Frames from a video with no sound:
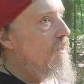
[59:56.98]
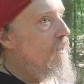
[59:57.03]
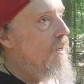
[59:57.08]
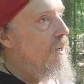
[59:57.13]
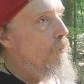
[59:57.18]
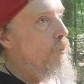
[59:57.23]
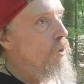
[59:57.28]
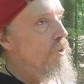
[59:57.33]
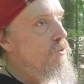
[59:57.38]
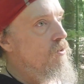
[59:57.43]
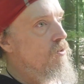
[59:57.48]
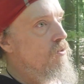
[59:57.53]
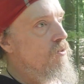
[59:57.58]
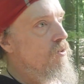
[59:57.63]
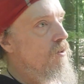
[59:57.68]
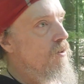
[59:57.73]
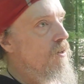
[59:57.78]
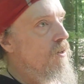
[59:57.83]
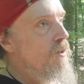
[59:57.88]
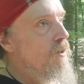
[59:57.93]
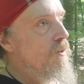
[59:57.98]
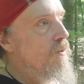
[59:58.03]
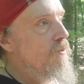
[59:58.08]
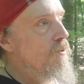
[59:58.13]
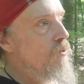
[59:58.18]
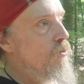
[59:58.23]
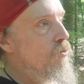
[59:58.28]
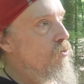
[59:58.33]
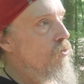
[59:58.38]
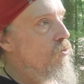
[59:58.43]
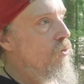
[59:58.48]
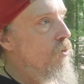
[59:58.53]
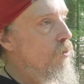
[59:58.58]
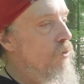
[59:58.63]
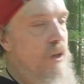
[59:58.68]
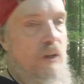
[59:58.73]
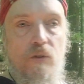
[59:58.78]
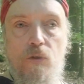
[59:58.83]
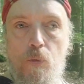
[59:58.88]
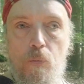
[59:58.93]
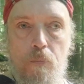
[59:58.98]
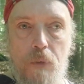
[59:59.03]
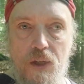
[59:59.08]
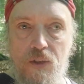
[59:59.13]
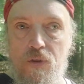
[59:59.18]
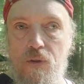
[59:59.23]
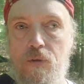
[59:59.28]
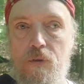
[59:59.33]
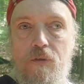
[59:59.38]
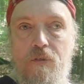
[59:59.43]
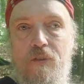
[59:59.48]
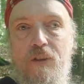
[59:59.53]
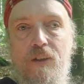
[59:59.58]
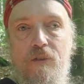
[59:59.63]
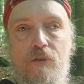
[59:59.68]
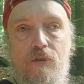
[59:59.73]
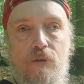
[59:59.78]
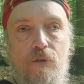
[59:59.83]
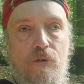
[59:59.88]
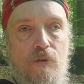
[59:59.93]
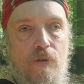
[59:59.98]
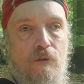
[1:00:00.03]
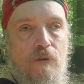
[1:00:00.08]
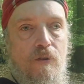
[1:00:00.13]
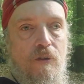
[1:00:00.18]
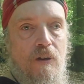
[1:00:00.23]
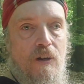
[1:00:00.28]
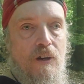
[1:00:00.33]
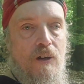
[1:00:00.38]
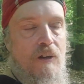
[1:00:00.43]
I want you to know that you matter, that you